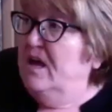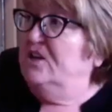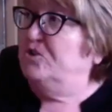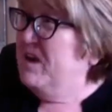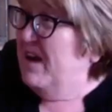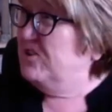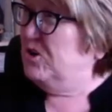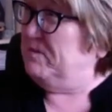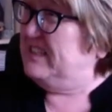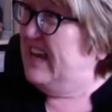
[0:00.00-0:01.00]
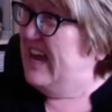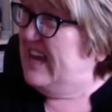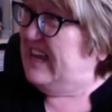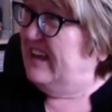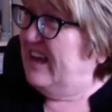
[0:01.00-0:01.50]
Should we have a cup of
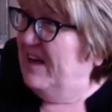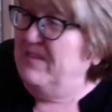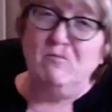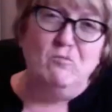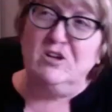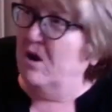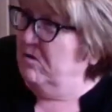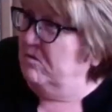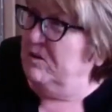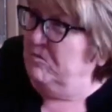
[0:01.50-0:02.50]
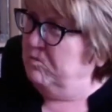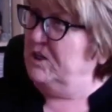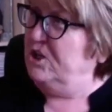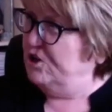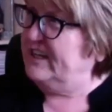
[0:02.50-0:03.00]
tea? And then we'll
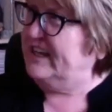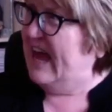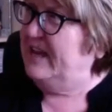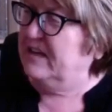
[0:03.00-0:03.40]
look again.